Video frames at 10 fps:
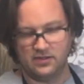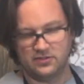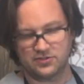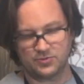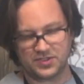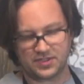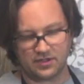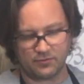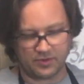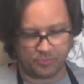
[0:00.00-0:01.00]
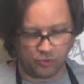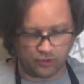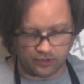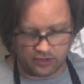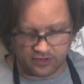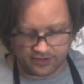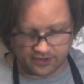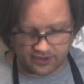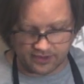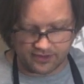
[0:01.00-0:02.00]
so we started with a pull,
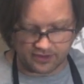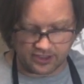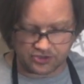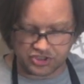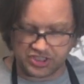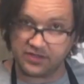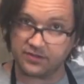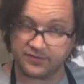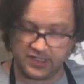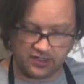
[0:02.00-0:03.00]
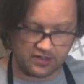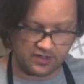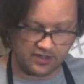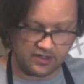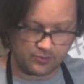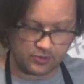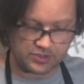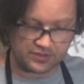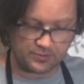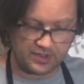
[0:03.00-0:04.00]
the, the large teeth over here, and it works
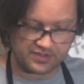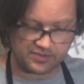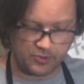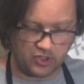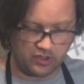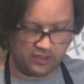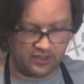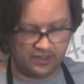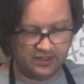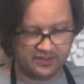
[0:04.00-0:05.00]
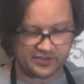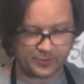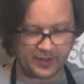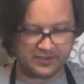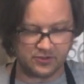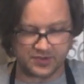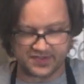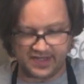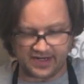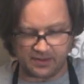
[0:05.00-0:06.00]
just way to small. So when I do a
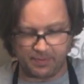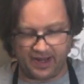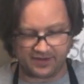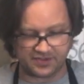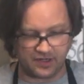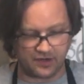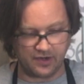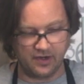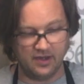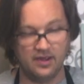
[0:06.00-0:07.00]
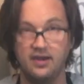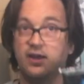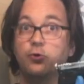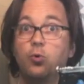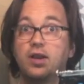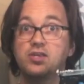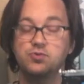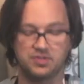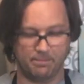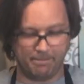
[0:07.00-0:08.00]
second pass here, I don't want to
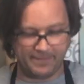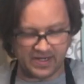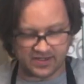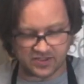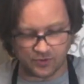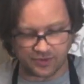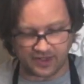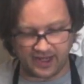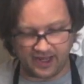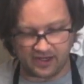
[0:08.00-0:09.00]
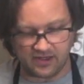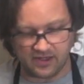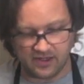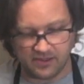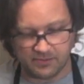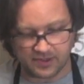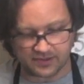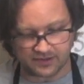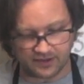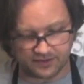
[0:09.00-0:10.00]
use a big tooth again,
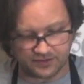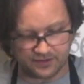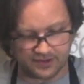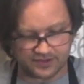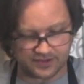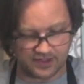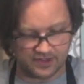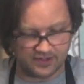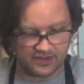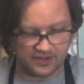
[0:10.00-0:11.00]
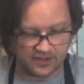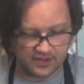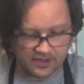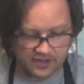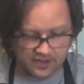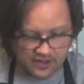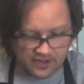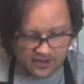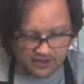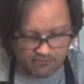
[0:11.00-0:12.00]
because here, I'll do this.
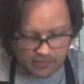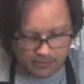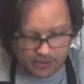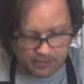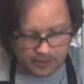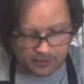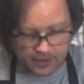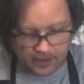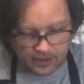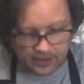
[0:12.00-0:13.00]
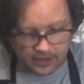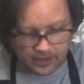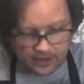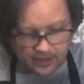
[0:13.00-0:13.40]
Ba, ba, ba,